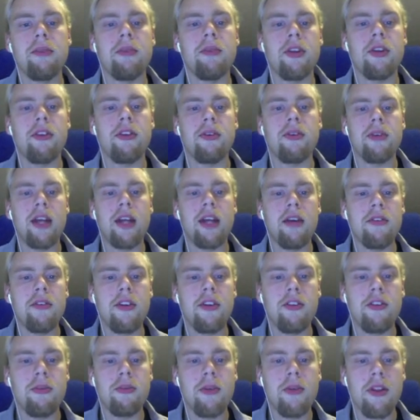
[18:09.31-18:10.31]
And so we have
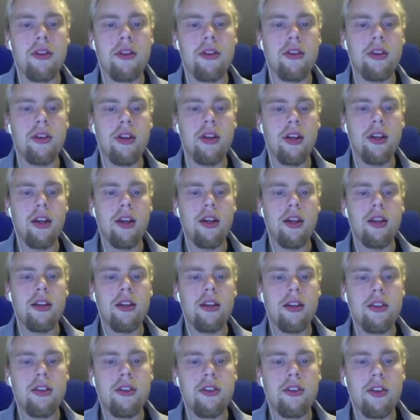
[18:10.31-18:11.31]
this method
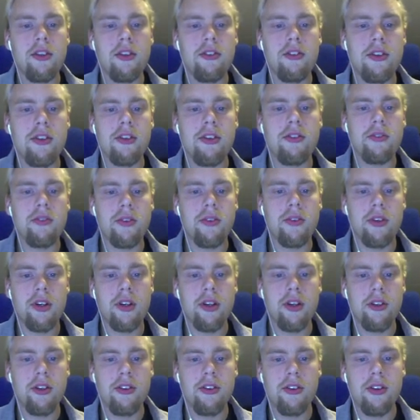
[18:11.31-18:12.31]
that does this for
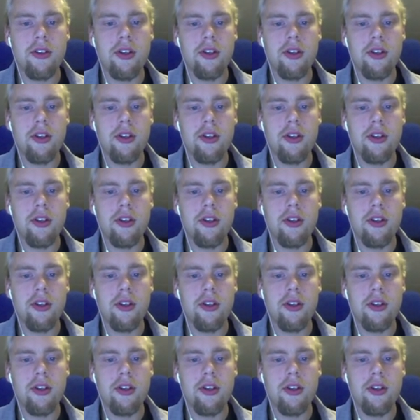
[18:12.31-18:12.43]
us.